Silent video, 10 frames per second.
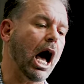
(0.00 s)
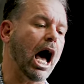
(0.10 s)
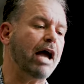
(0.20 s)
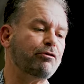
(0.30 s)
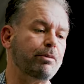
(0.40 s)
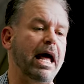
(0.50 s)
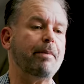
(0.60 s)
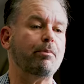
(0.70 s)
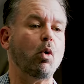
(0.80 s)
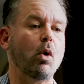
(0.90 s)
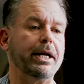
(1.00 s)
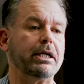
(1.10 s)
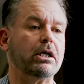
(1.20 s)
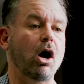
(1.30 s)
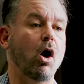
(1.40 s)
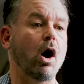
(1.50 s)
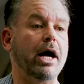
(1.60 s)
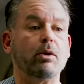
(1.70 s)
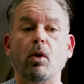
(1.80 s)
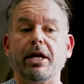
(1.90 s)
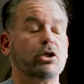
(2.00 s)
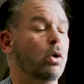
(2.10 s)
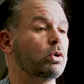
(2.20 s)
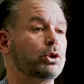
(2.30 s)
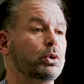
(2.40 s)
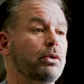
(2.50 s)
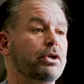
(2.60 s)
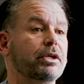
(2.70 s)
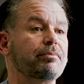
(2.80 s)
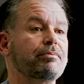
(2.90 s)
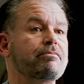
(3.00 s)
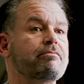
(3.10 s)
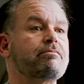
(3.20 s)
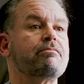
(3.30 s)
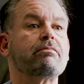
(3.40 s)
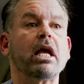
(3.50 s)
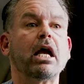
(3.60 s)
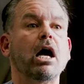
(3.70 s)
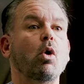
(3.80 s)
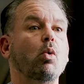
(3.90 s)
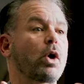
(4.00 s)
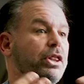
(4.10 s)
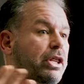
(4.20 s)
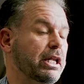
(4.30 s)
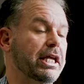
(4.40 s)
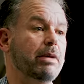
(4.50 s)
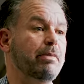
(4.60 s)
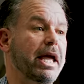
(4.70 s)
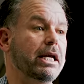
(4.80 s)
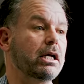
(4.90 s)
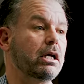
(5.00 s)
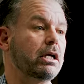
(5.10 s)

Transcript: I, from that point on, went and told the truth with the inmate.